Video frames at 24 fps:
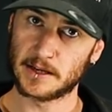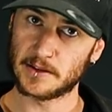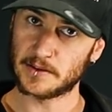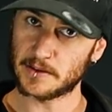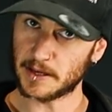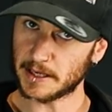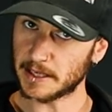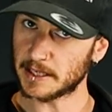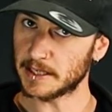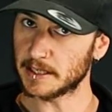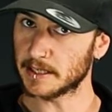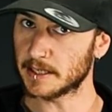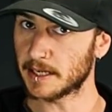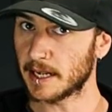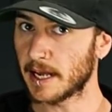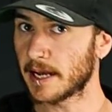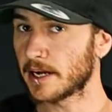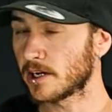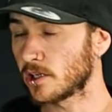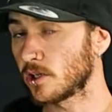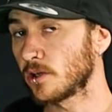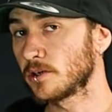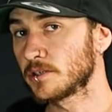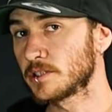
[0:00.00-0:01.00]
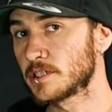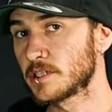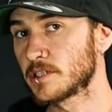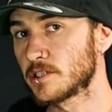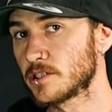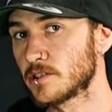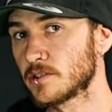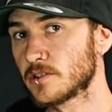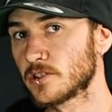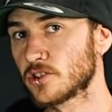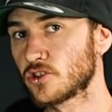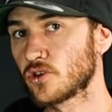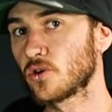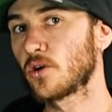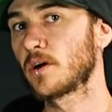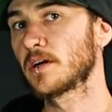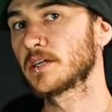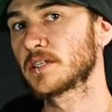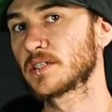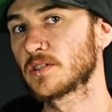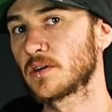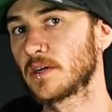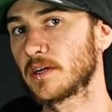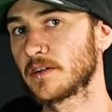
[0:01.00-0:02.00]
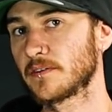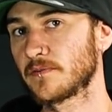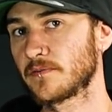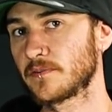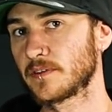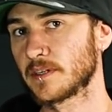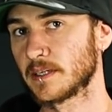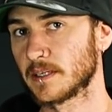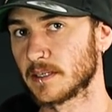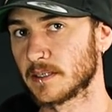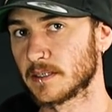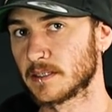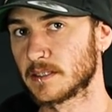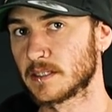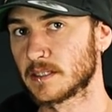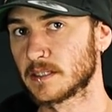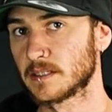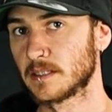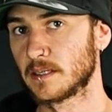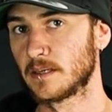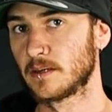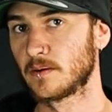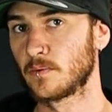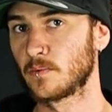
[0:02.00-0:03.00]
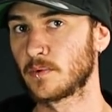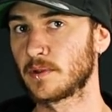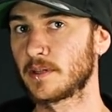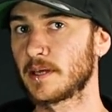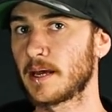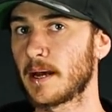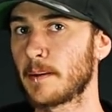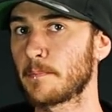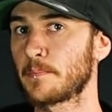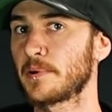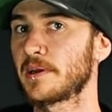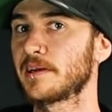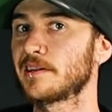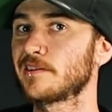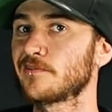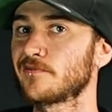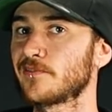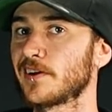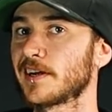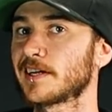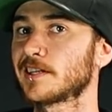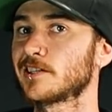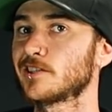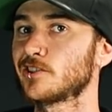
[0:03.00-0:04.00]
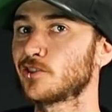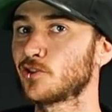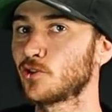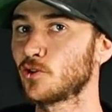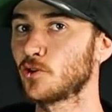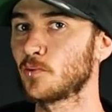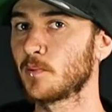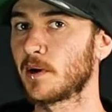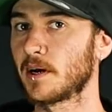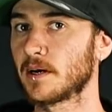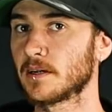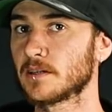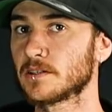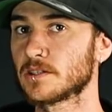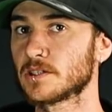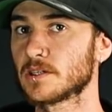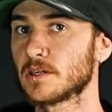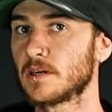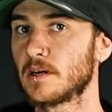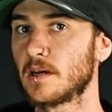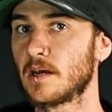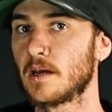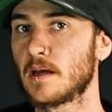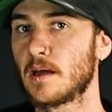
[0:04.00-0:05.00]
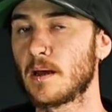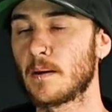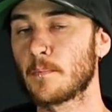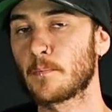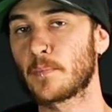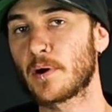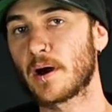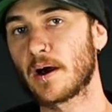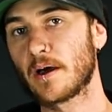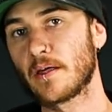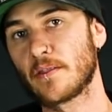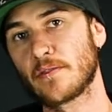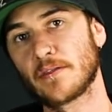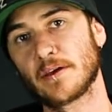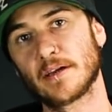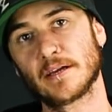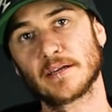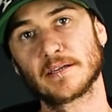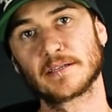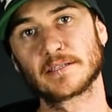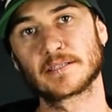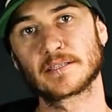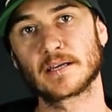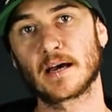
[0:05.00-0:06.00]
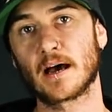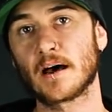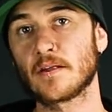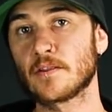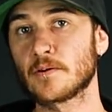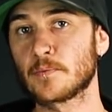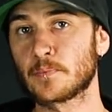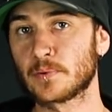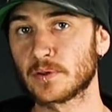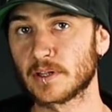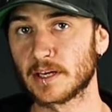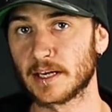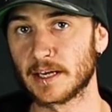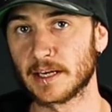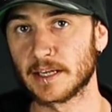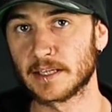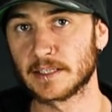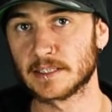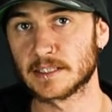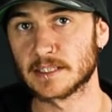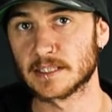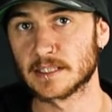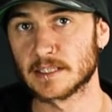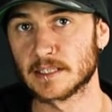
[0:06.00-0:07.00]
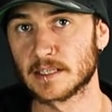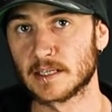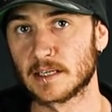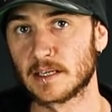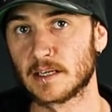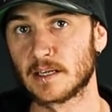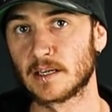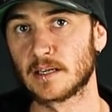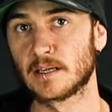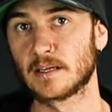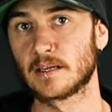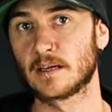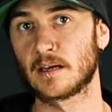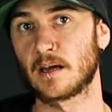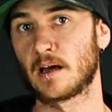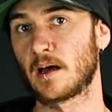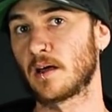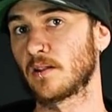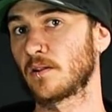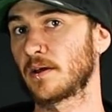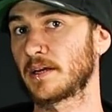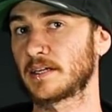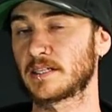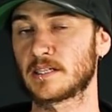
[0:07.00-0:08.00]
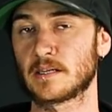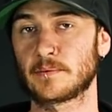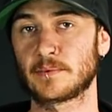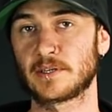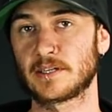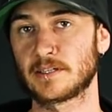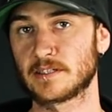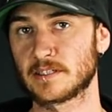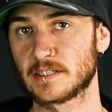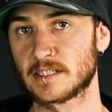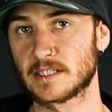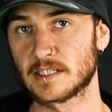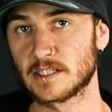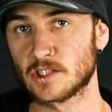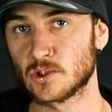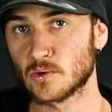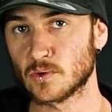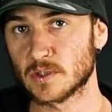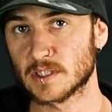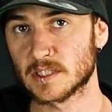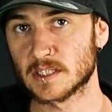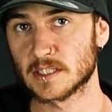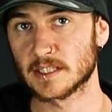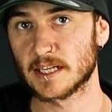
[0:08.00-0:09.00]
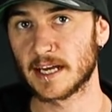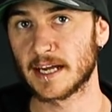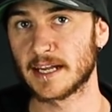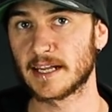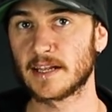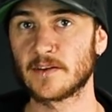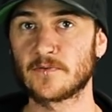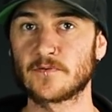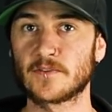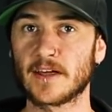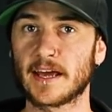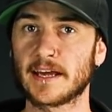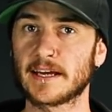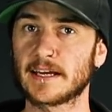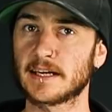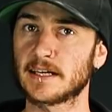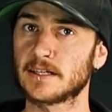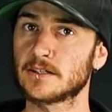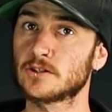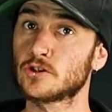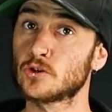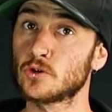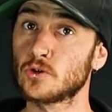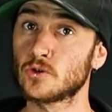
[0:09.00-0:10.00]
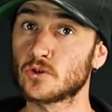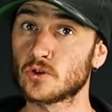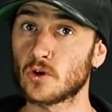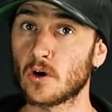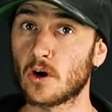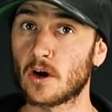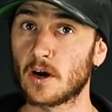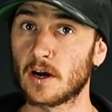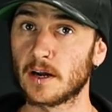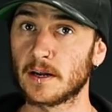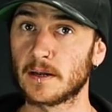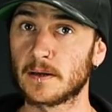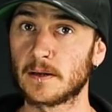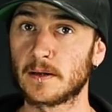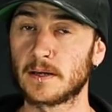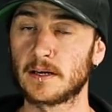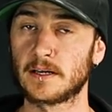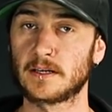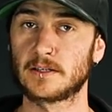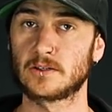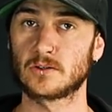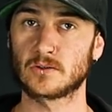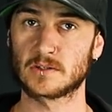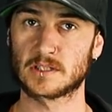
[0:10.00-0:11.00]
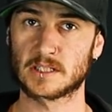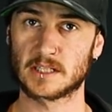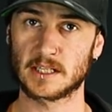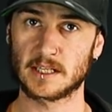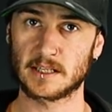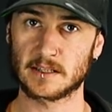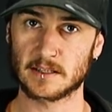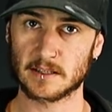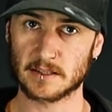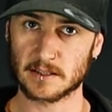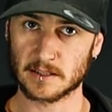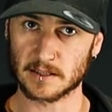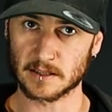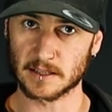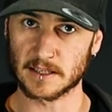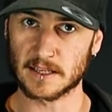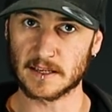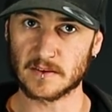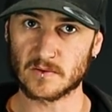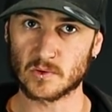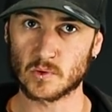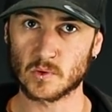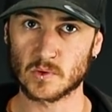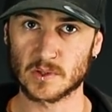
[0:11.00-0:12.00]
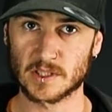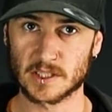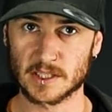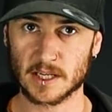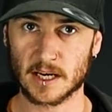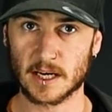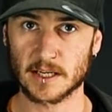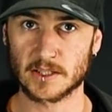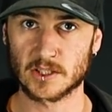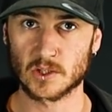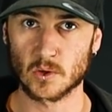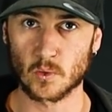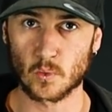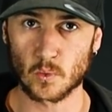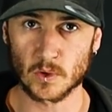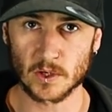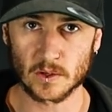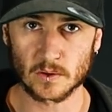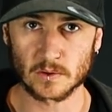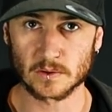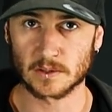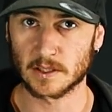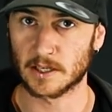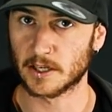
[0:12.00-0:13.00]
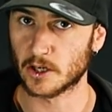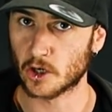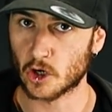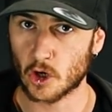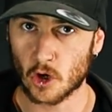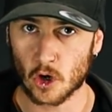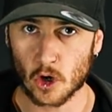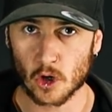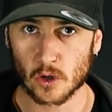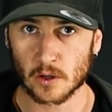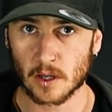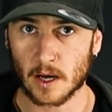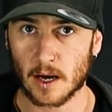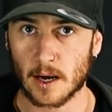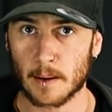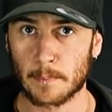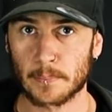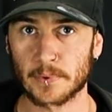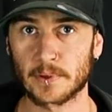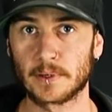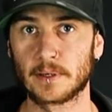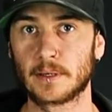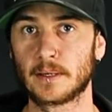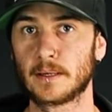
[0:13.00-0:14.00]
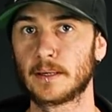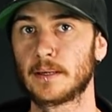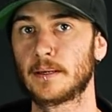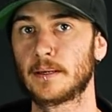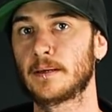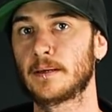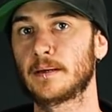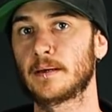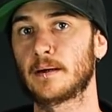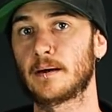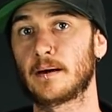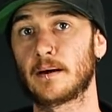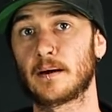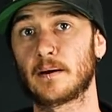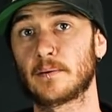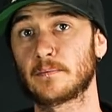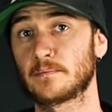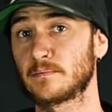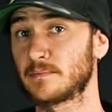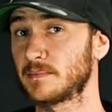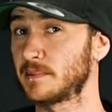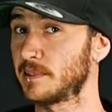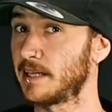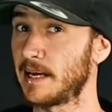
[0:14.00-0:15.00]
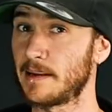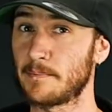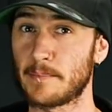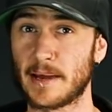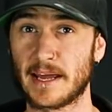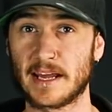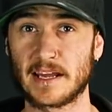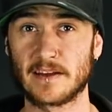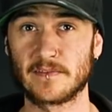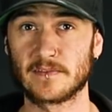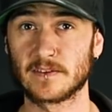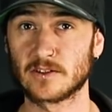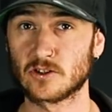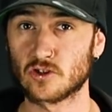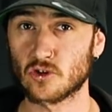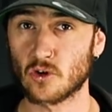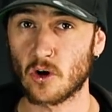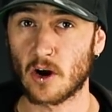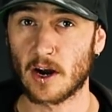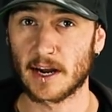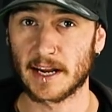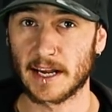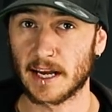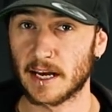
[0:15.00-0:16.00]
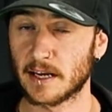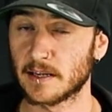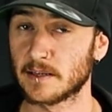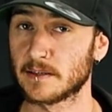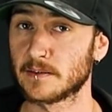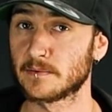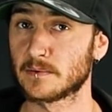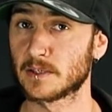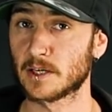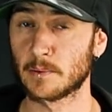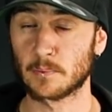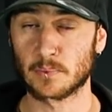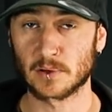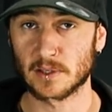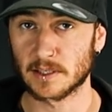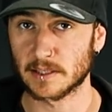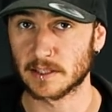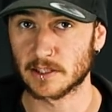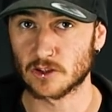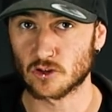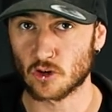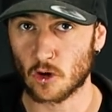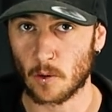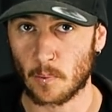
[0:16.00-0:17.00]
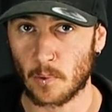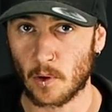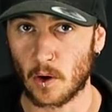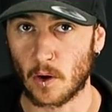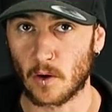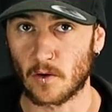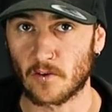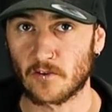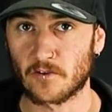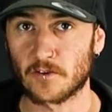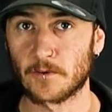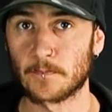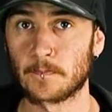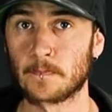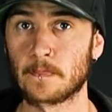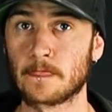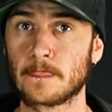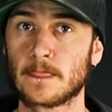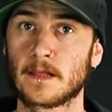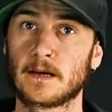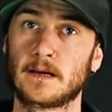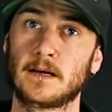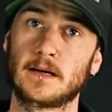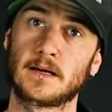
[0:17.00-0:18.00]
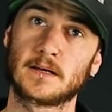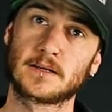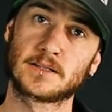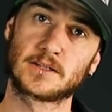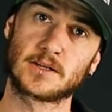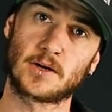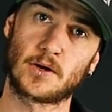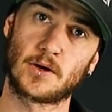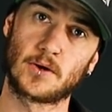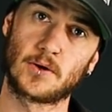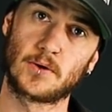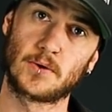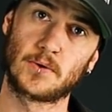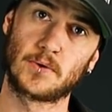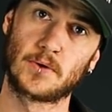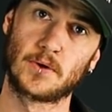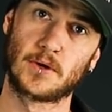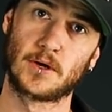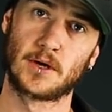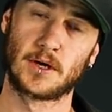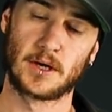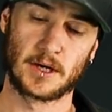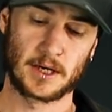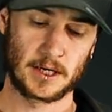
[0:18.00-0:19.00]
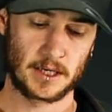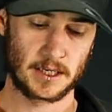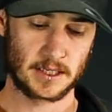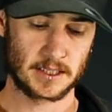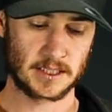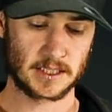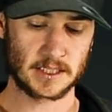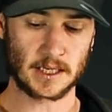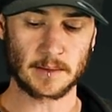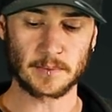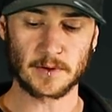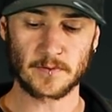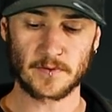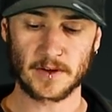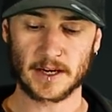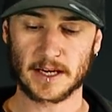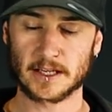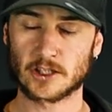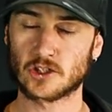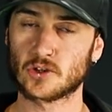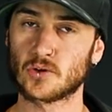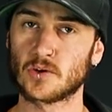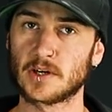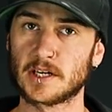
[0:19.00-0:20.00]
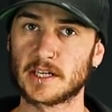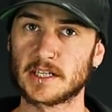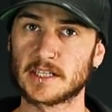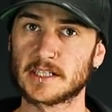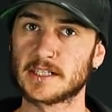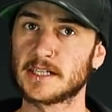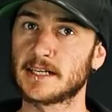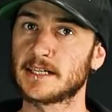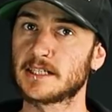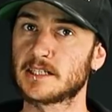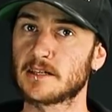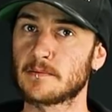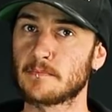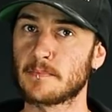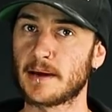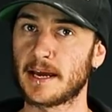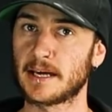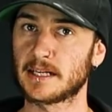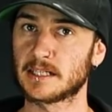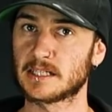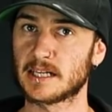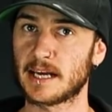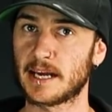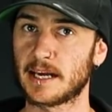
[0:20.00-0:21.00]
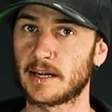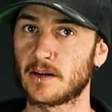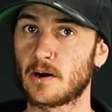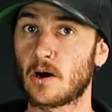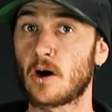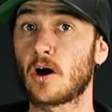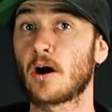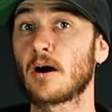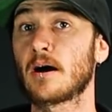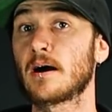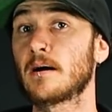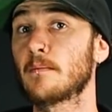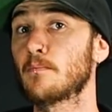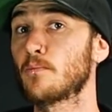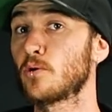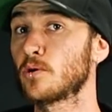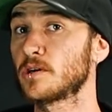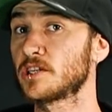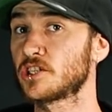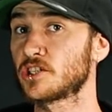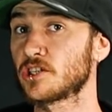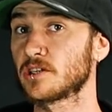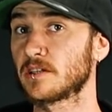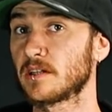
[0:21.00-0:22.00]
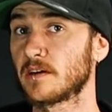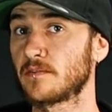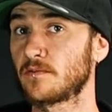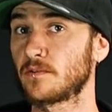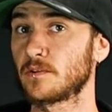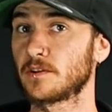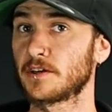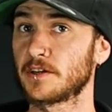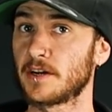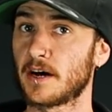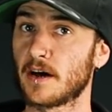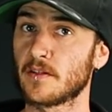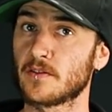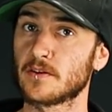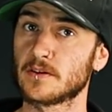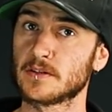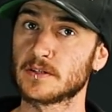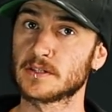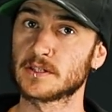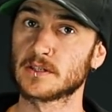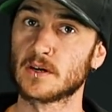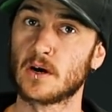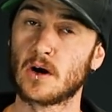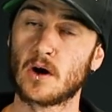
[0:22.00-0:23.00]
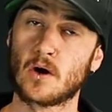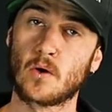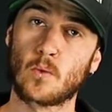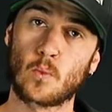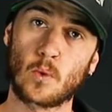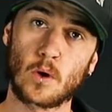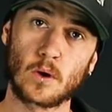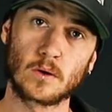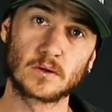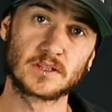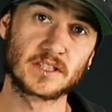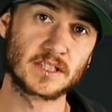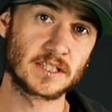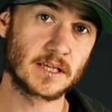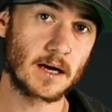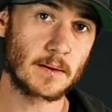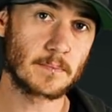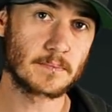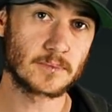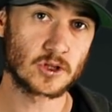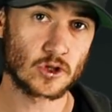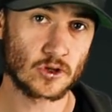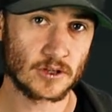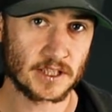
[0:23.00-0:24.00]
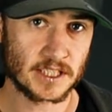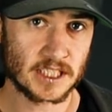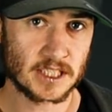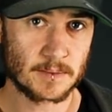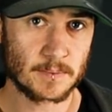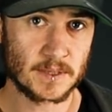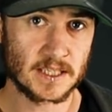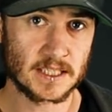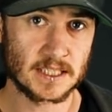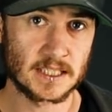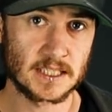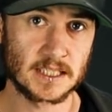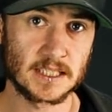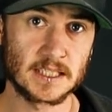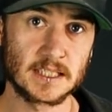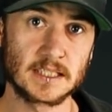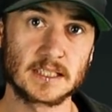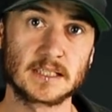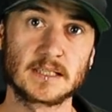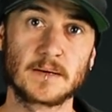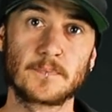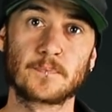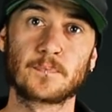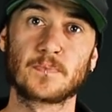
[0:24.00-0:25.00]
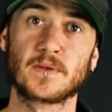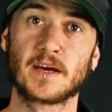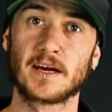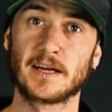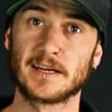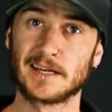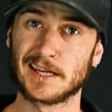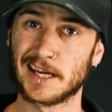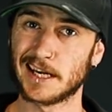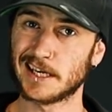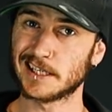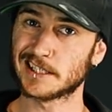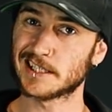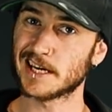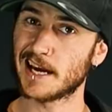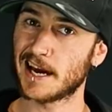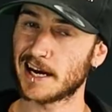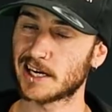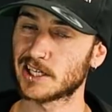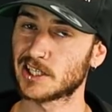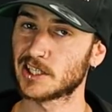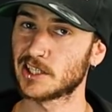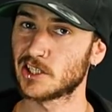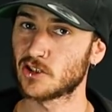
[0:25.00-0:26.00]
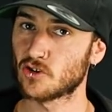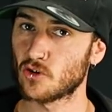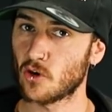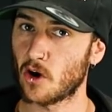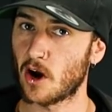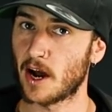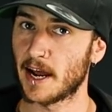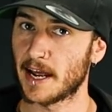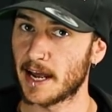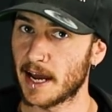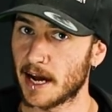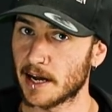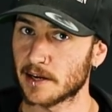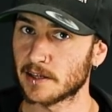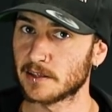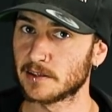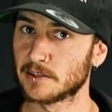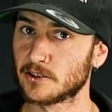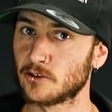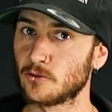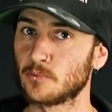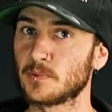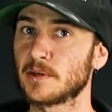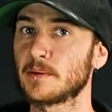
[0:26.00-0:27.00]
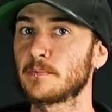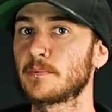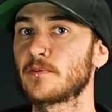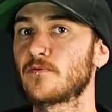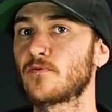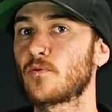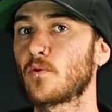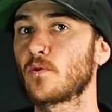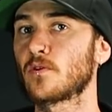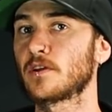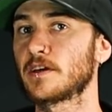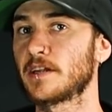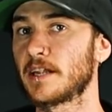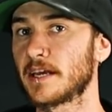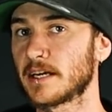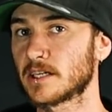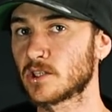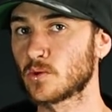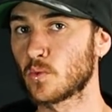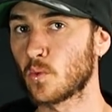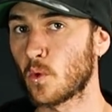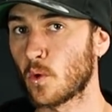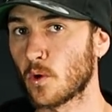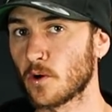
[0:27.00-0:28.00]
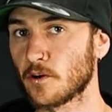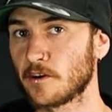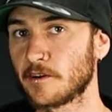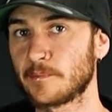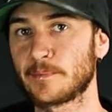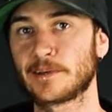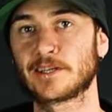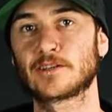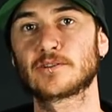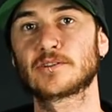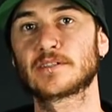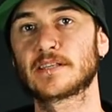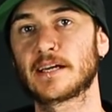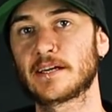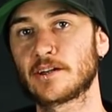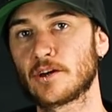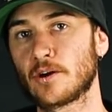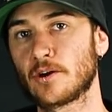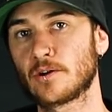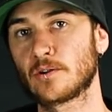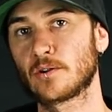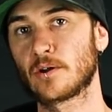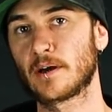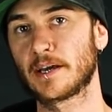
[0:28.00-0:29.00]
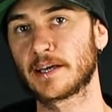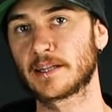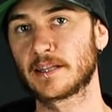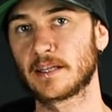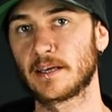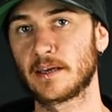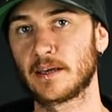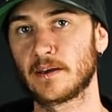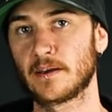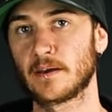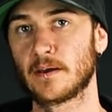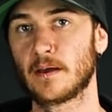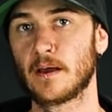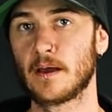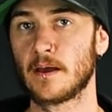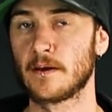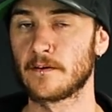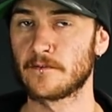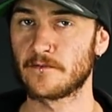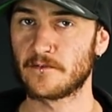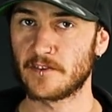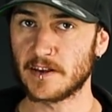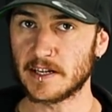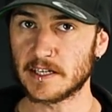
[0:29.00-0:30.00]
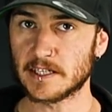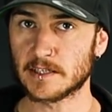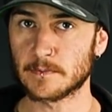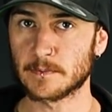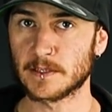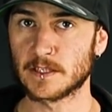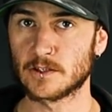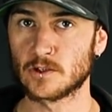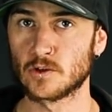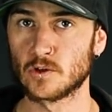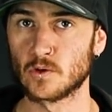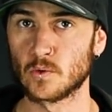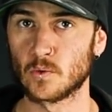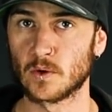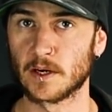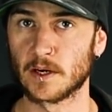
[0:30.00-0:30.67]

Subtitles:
They can get closer to the dry side of things without being affected too much. But there's other plants, like some of your deciduous and that, if they get too dry, you'll see that the leaves will start to wilt and curl up. They may even dry out and completely drop off. So some of our trees need to maintain a higher moisture level than others, while some tree species need to actually dry out a little bit before their next watering because they don't like their feet to be too